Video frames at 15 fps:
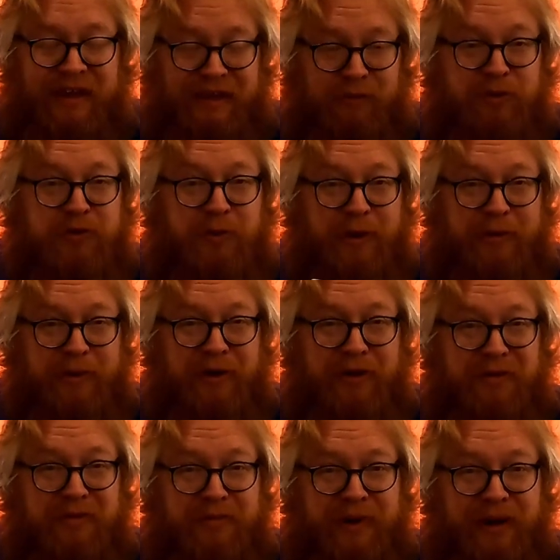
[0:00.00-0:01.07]
which is why we call
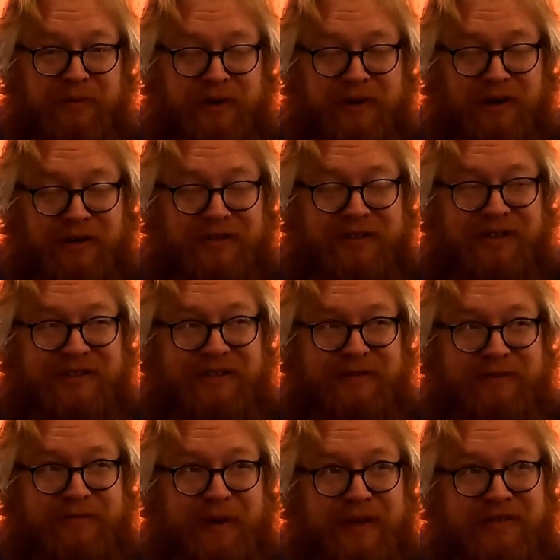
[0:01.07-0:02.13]
them bite me cards, because
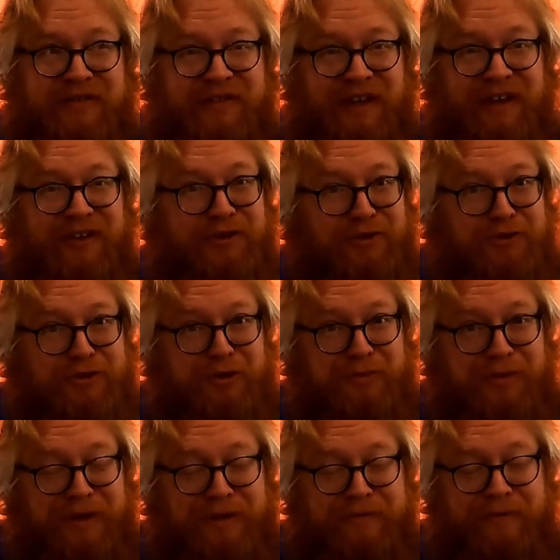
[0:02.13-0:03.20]
it's basically saying you're
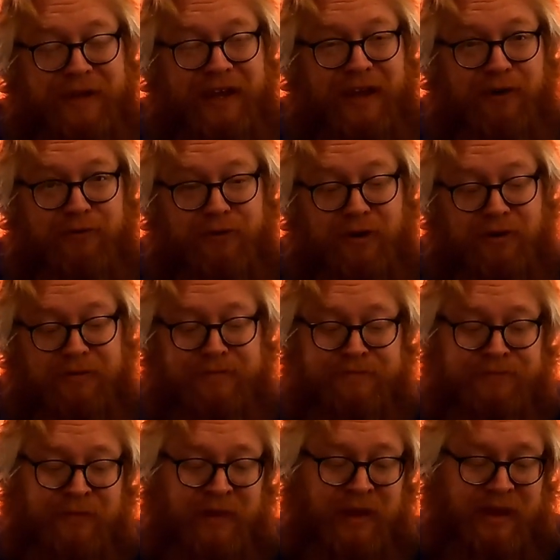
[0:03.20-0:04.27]
stupid and you're wrong.
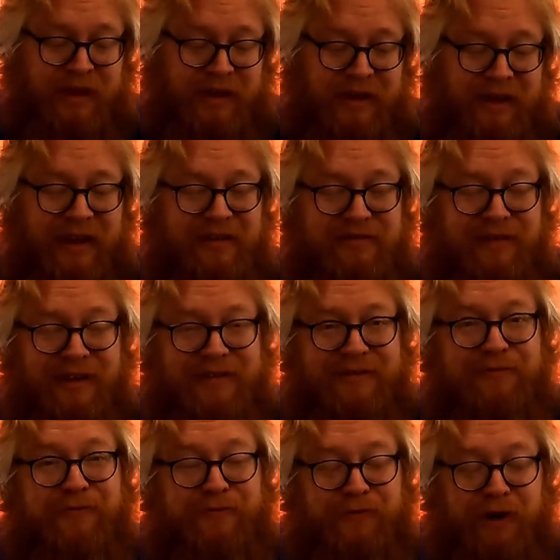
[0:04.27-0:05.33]
And there's lots
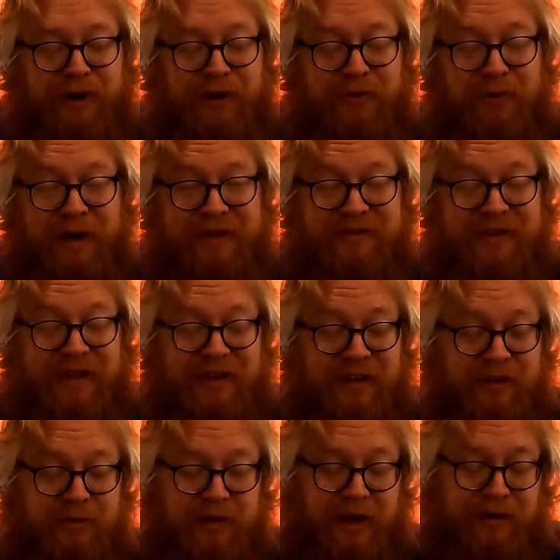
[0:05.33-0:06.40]
of varied ways that they
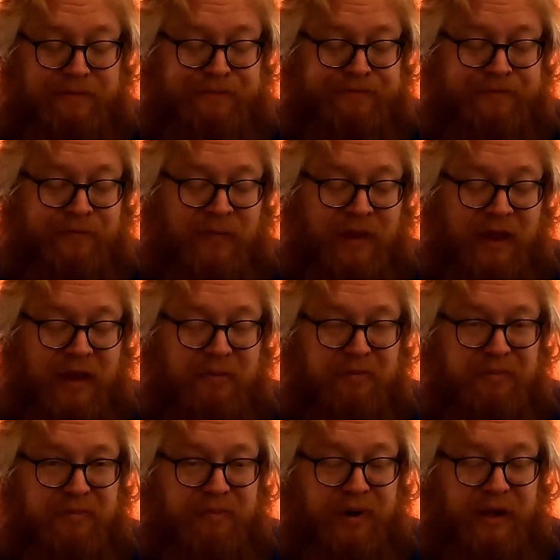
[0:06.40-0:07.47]
do that.
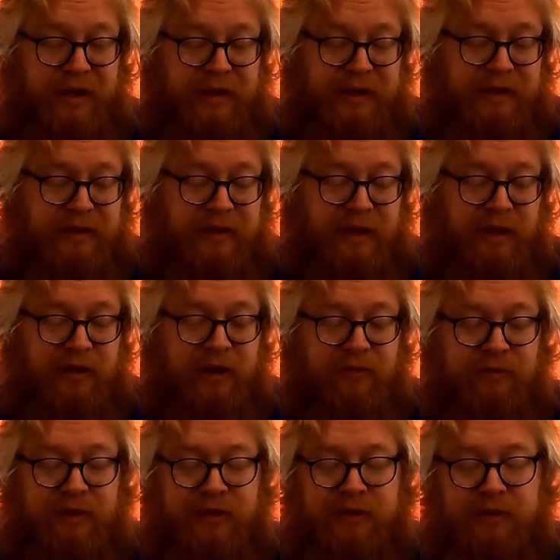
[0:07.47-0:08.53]
But then you
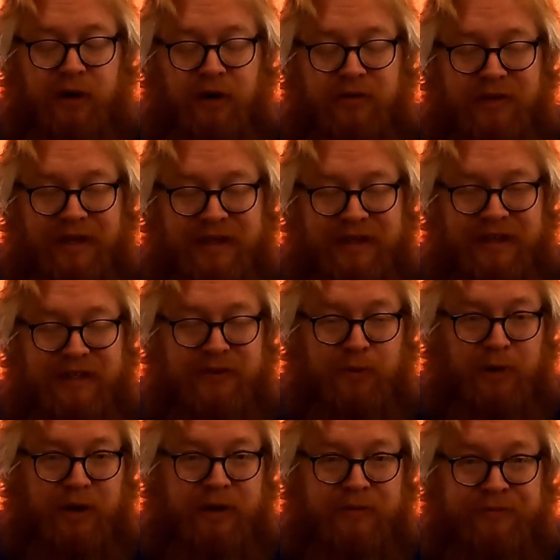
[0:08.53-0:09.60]
have these cards like this
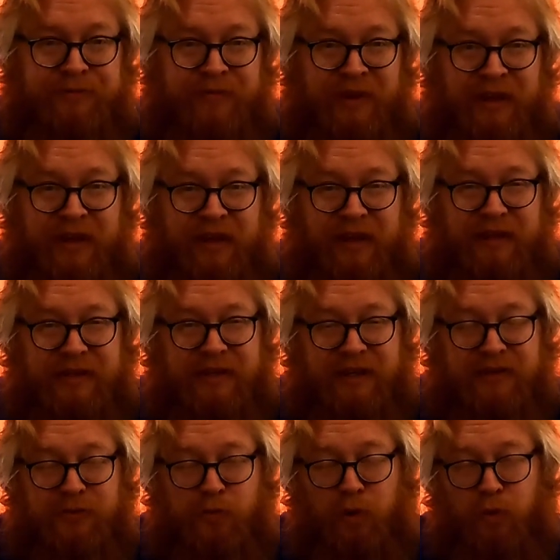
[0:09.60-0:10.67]
one, and it
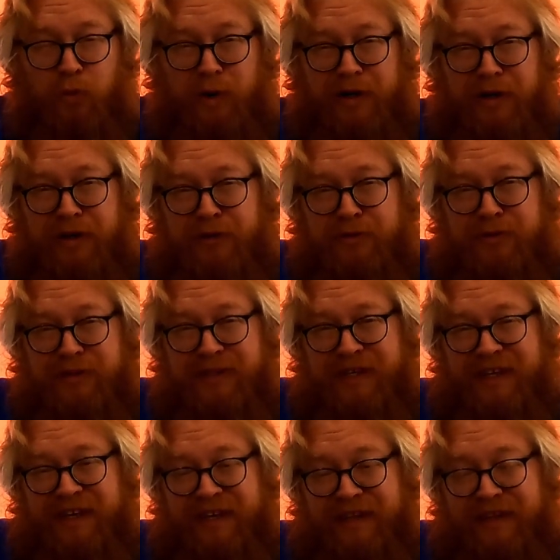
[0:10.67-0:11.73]
says, well, where do you
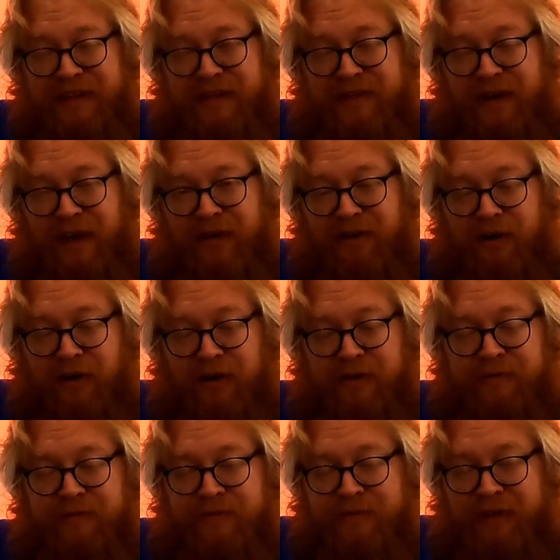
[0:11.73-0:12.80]
see this icon?
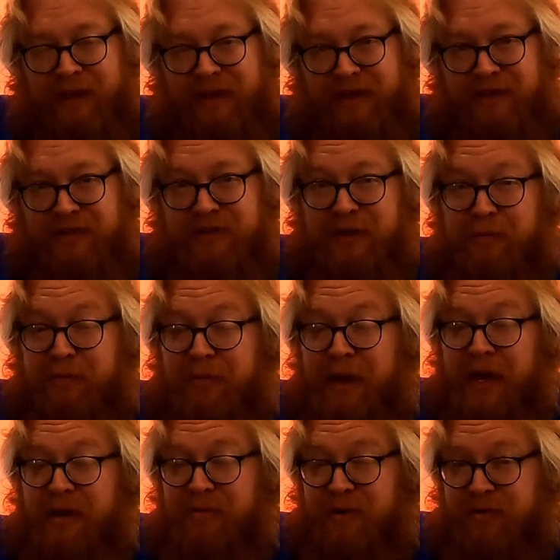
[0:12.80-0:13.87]
Because it
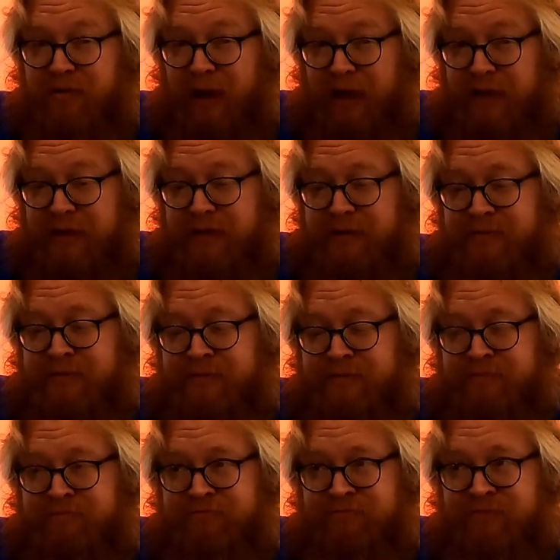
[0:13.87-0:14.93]
may be right.
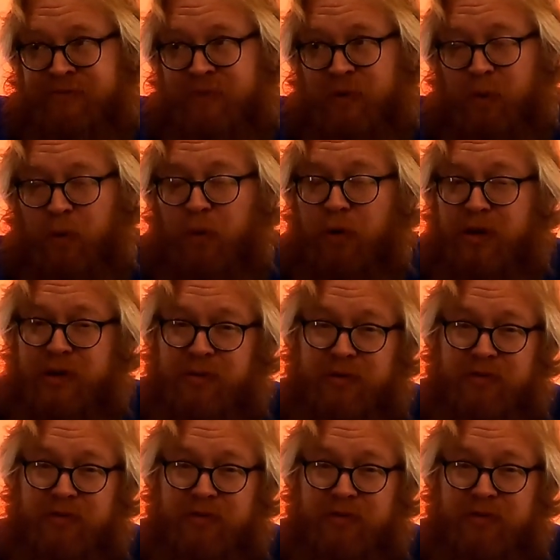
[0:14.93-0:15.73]
Or you could